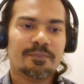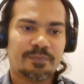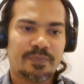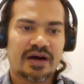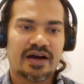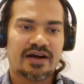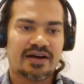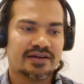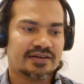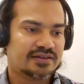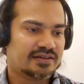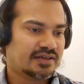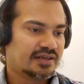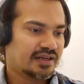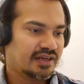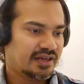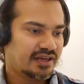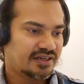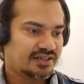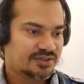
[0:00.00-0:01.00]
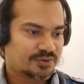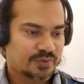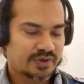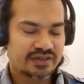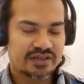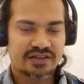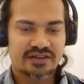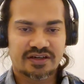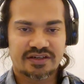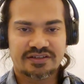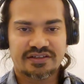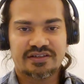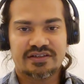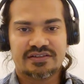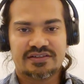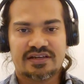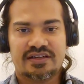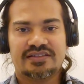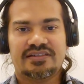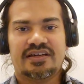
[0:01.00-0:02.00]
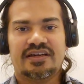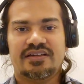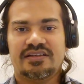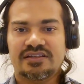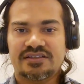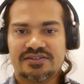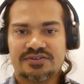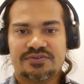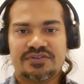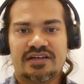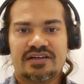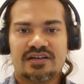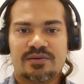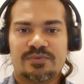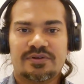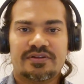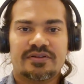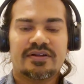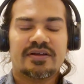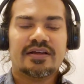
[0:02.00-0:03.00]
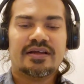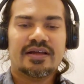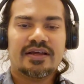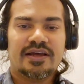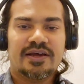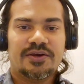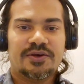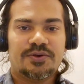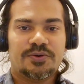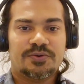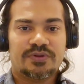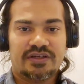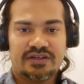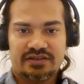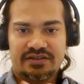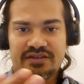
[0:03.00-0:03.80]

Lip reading: But in 2019, as I said, these two gentlemen, they